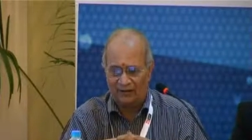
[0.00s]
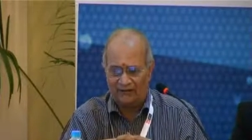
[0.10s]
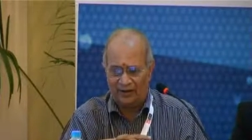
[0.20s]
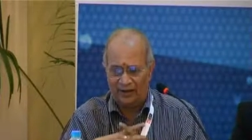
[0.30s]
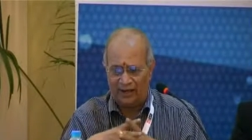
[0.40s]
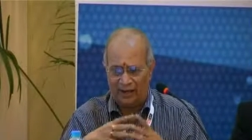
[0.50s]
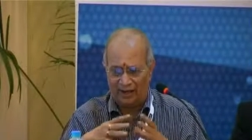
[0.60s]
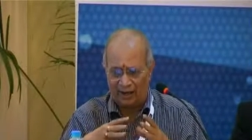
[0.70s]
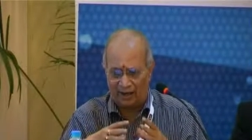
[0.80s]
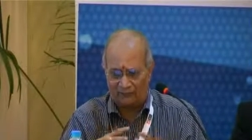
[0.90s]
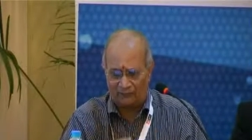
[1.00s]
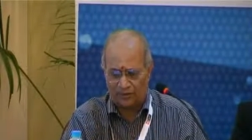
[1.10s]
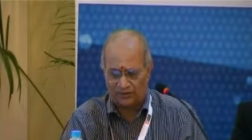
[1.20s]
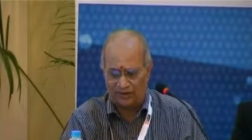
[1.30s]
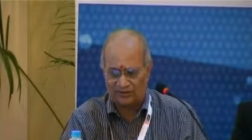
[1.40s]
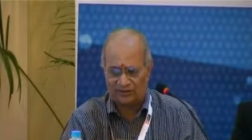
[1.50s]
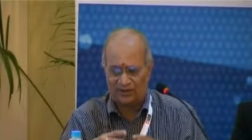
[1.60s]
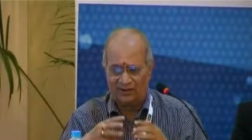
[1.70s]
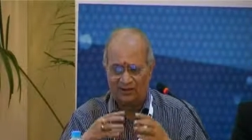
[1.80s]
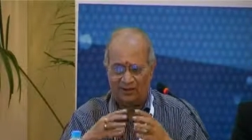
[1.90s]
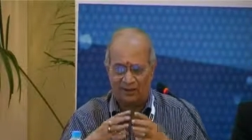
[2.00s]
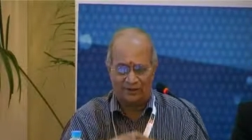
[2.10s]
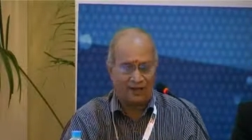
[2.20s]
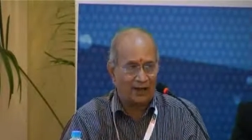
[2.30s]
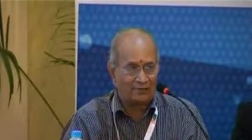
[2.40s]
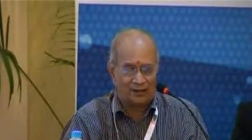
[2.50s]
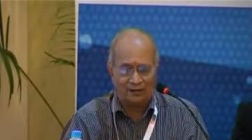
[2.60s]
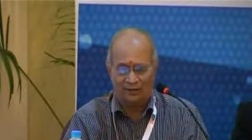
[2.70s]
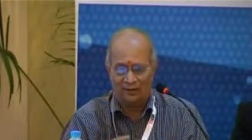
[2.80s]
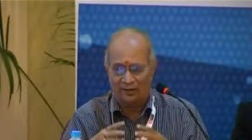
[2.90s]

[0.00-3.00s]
We need a kind of presence, interaction,